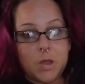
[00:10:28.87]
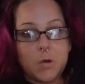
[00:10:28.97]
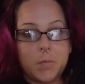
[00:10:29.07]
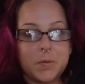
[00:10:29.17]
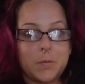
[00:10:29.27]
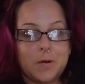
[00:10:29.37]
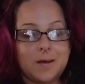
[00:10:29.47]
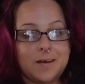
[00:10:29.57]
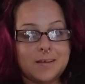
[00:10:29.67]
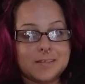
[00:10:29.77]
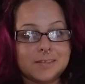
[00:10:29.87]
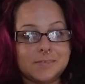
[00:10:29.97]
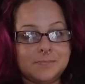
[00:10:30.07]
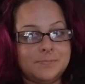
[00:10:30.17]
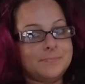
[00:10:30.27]
Hope it was.
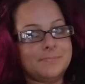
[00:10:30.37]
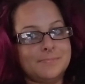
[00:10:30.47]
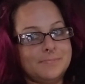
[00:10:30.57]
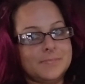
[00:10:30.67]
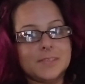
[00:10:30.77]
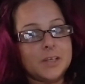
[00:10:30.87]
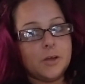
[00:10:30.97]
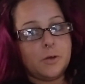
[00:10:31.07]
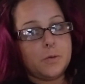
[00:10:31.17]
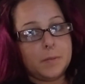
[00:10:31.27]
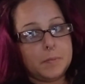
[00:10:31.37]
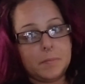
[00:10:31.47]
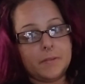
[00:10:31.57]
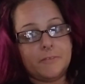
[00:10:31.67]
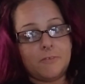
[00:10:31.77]
Creepy
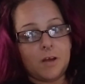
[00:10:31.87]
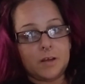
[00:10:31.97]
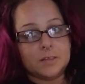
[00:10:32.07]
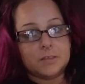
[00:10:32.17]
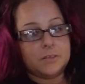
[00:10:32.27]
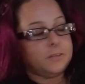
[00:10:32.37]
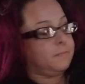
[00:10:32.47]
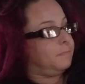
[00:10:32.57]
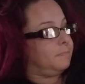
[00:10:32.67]
motherfuckers, dude.